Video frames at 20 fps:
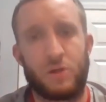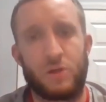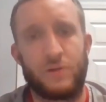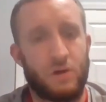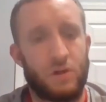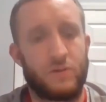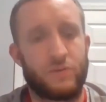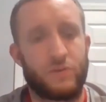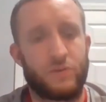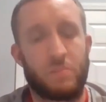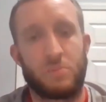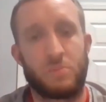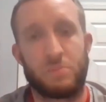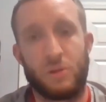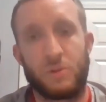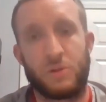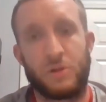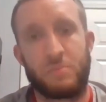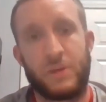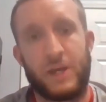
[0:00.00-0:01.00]
put all of our
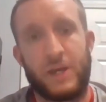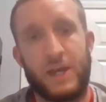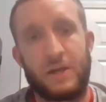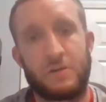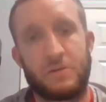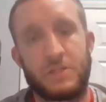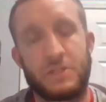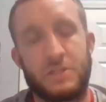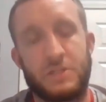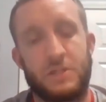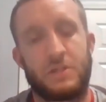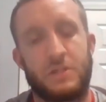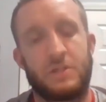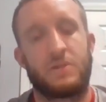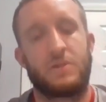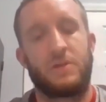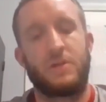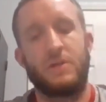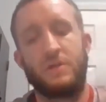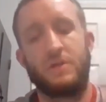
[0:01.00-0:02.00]
bloated batteries in
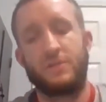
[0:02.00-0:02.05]
it,